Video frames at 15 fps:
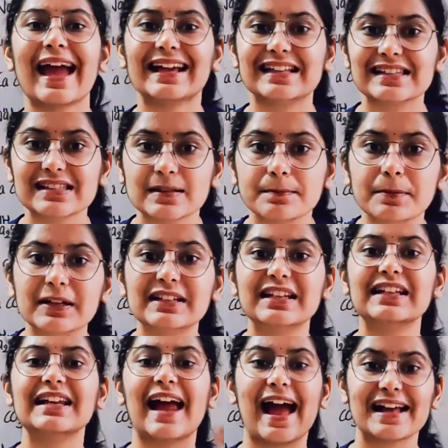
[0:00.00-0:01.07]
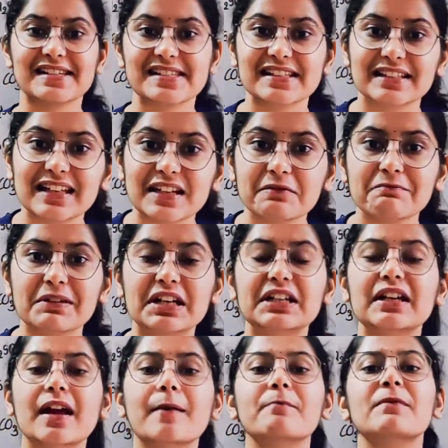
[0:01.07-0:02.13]
exhibit in acidic
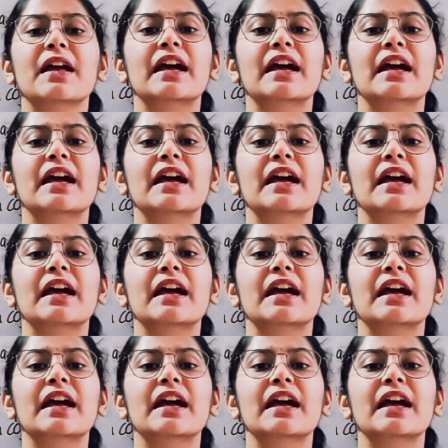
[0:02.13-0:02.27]
medium,